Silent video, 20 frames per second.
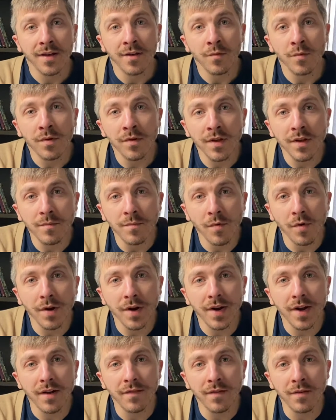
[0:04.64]
Well, good
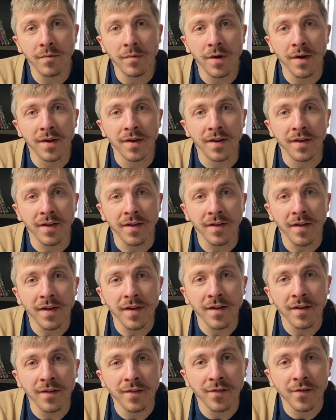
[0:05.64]
morning, everyone.
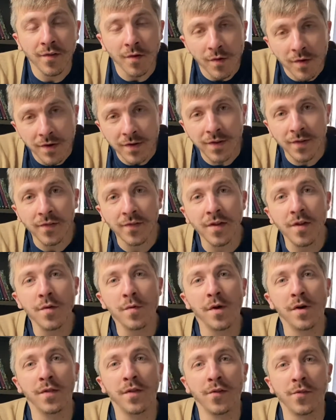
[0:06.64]
It's so good to see you
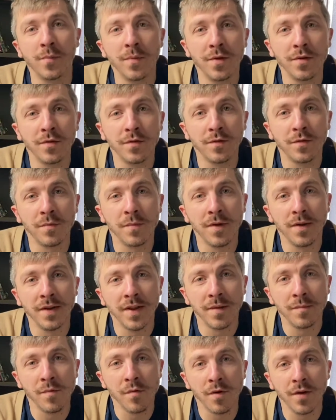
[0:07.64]
all this beautiful
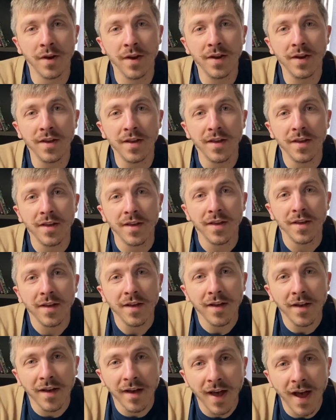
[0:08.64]
Monday morning.
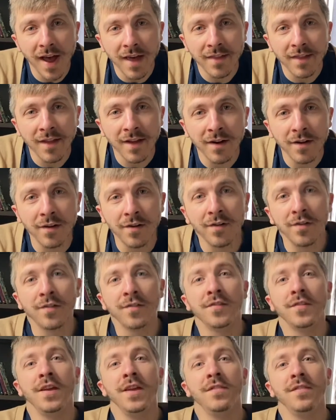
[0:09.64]
Hi there,
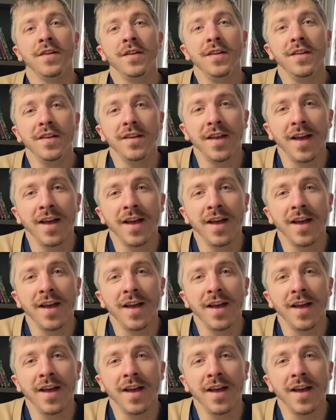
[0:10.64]
Stephen.